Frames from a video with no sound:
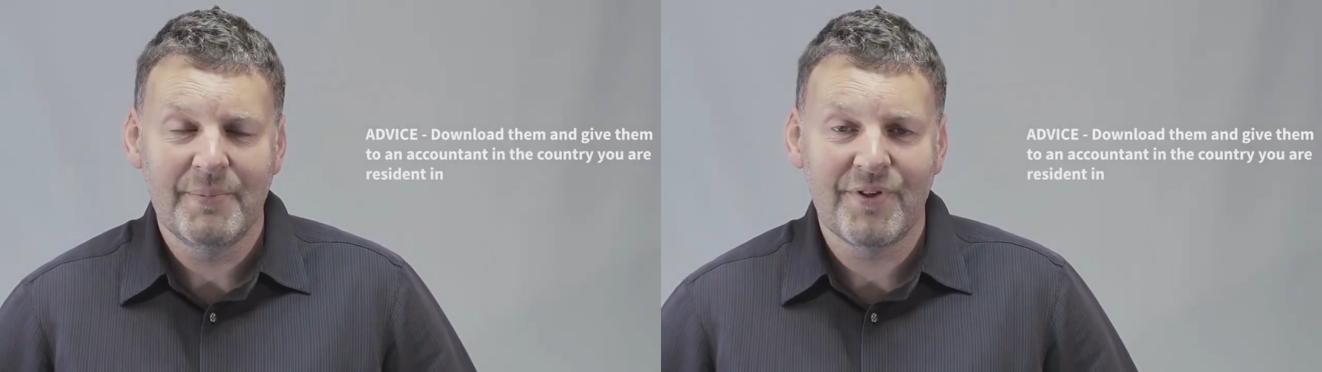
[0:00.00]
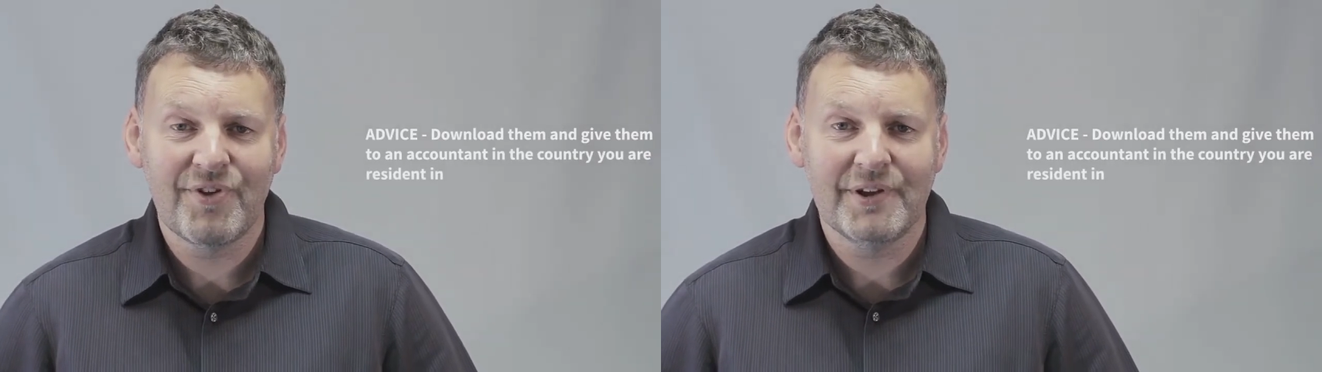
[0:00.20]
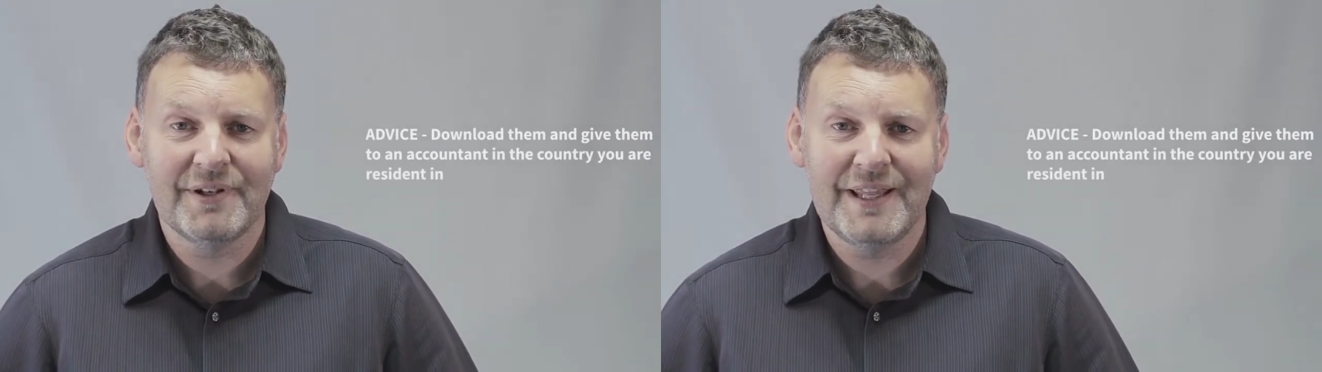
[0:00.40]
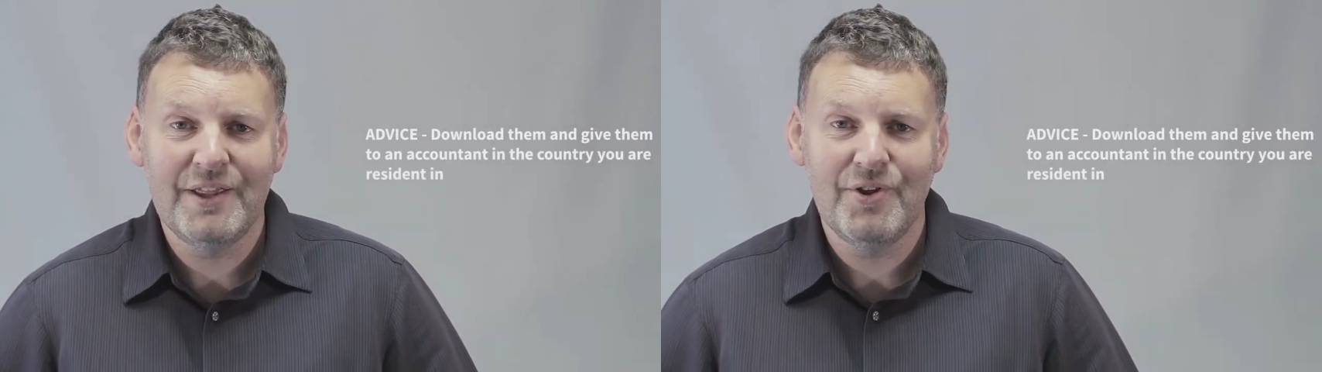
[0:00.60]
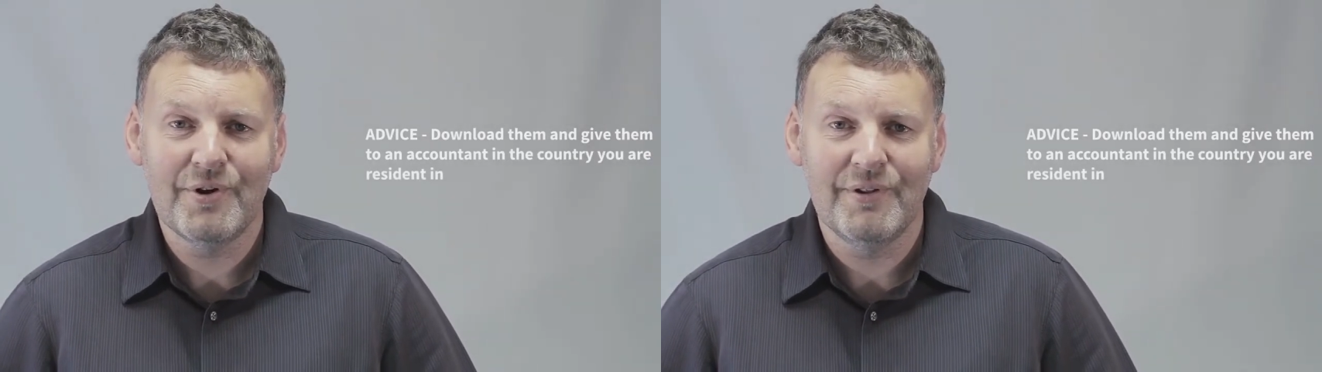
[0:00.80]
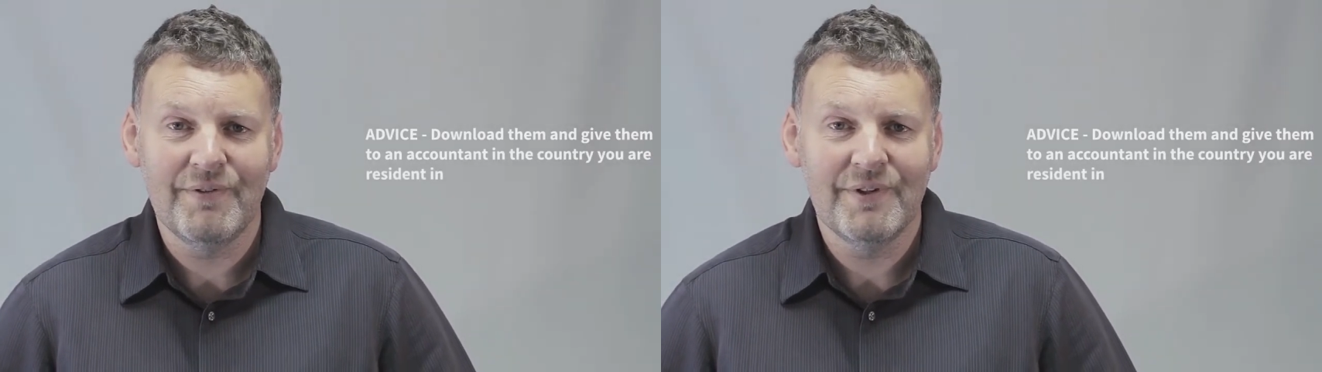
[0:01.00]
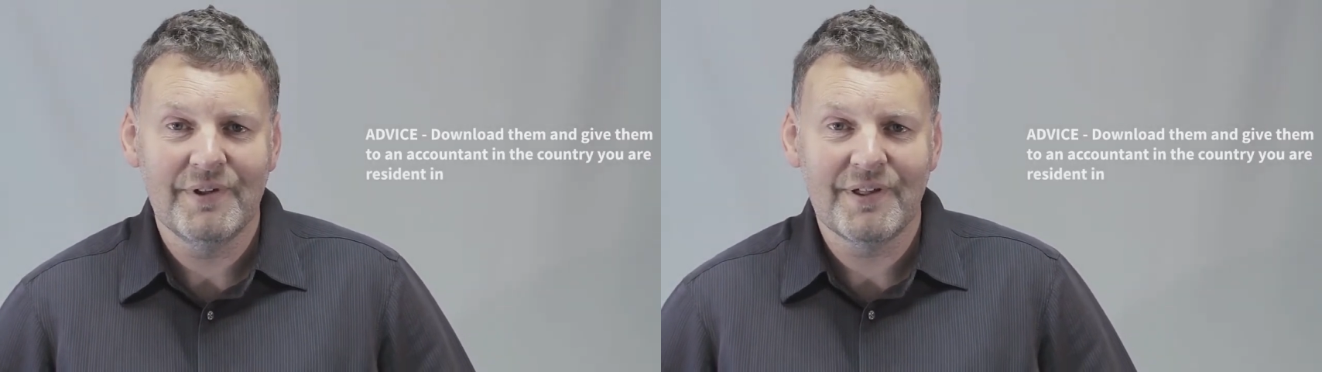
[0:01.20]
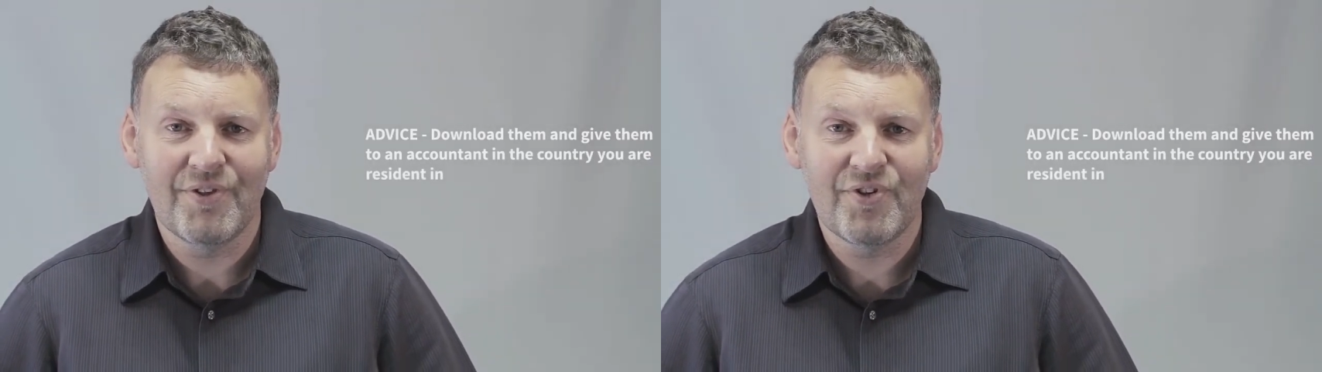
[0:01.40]
but certainly you can
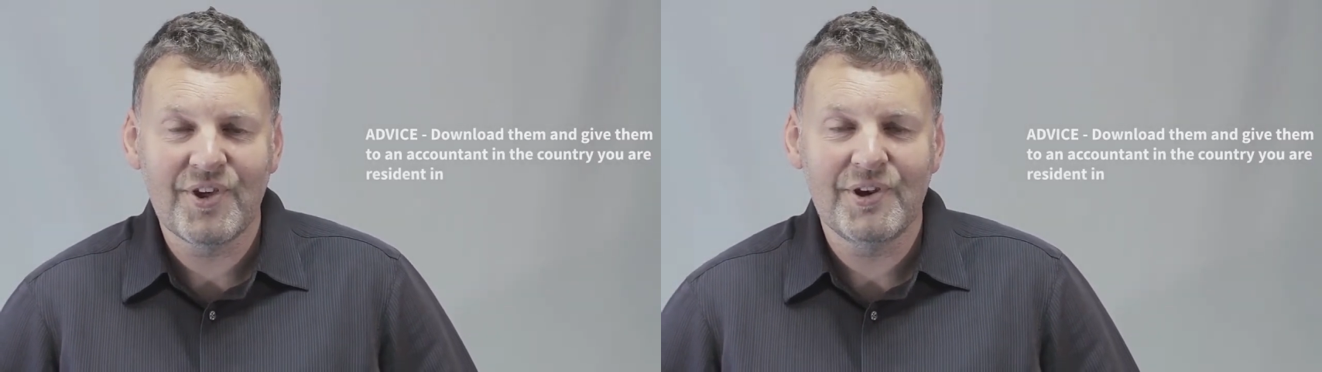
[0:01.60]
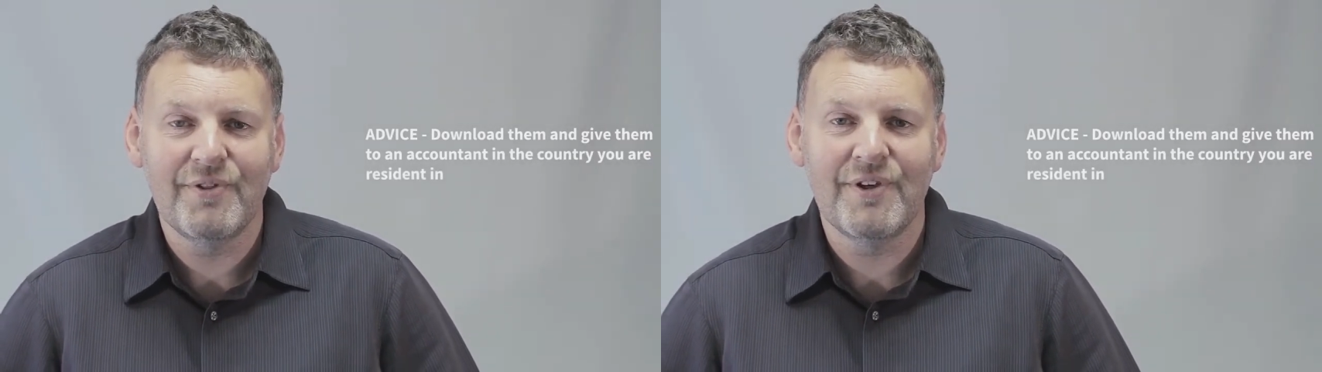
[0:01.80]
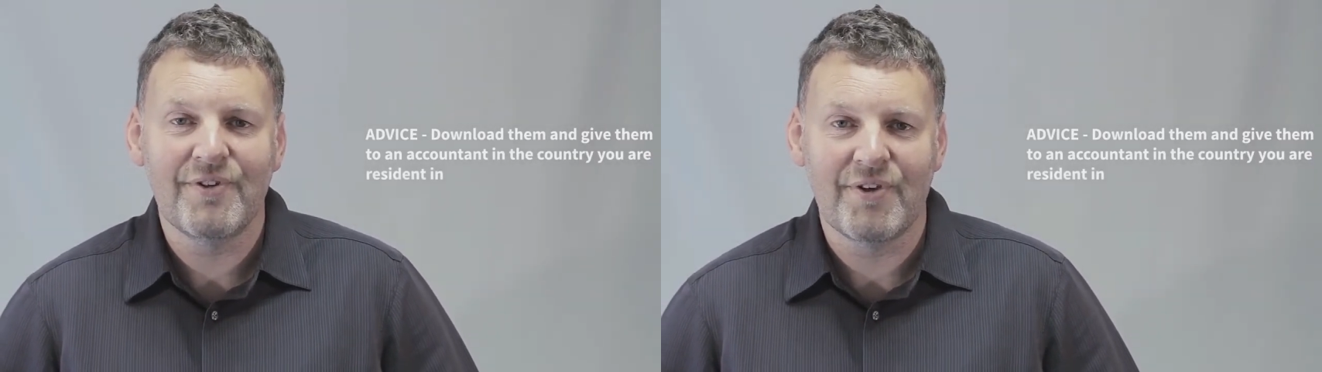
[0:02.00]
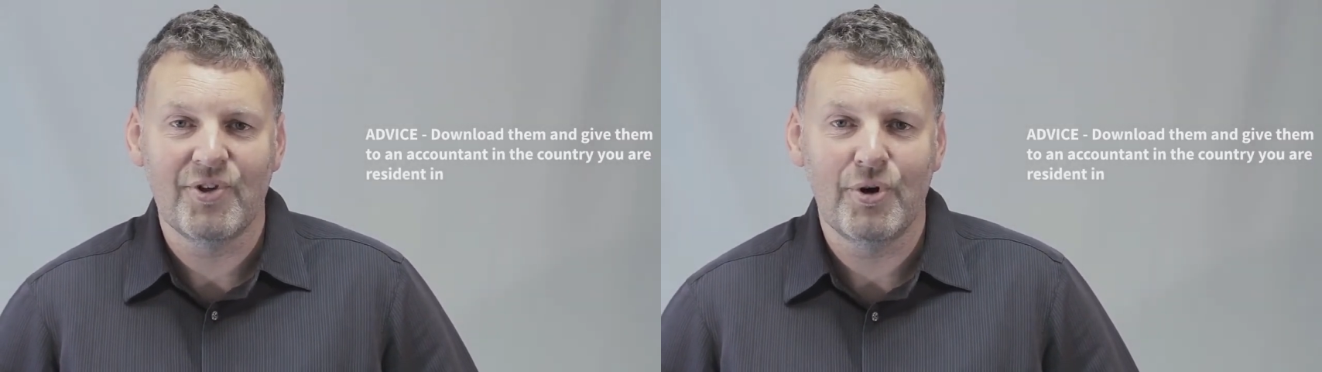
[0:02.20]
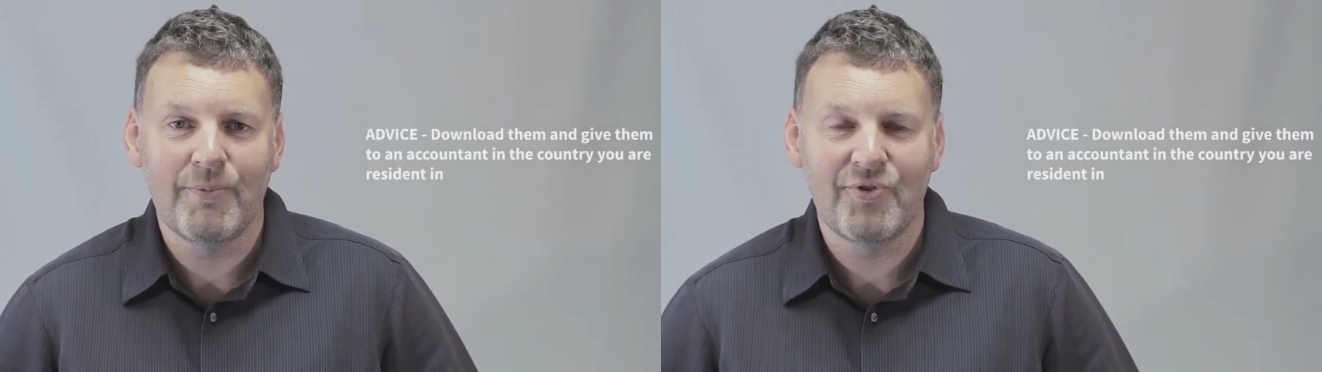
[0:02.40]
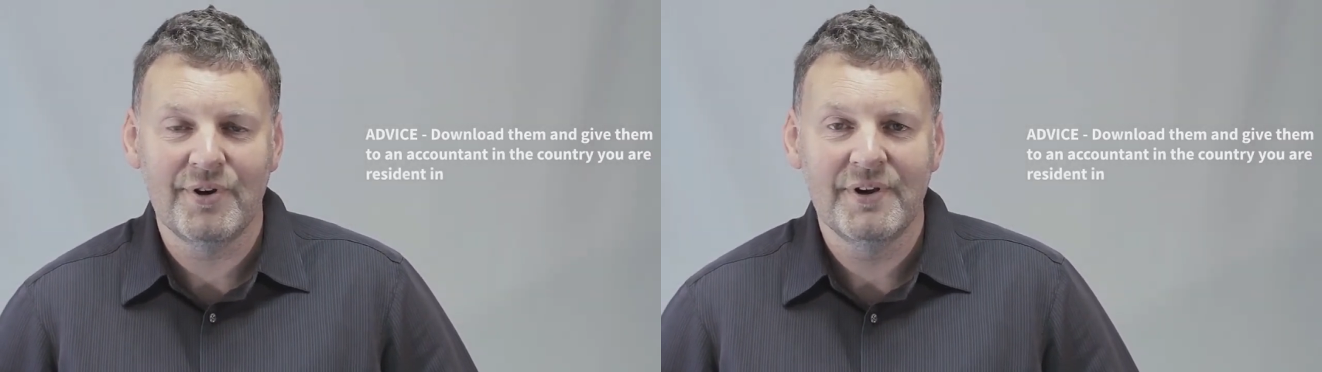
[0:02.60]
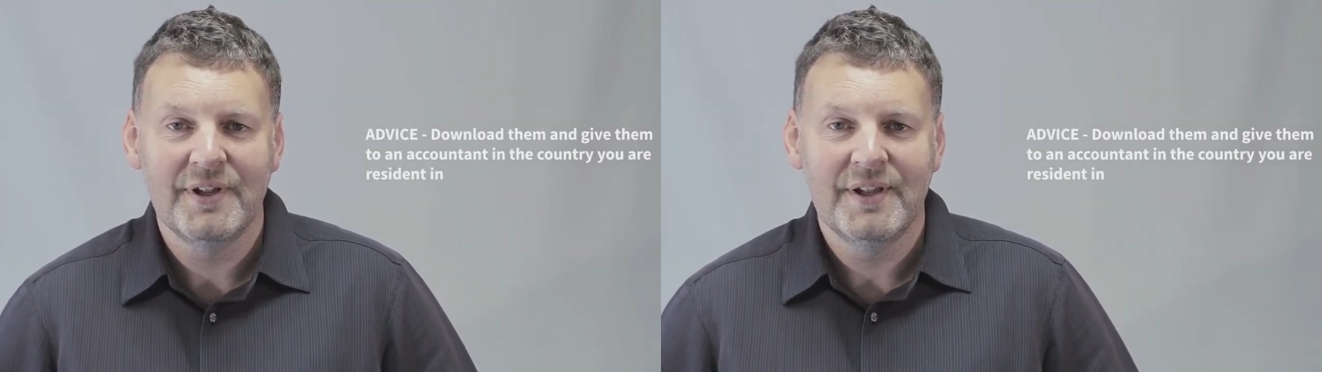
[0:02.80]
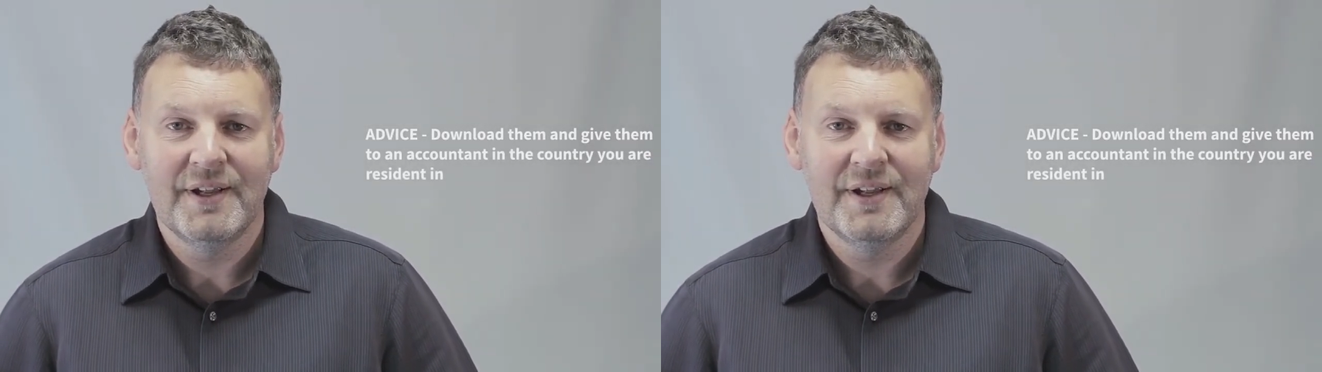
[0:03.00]
consider this as an option,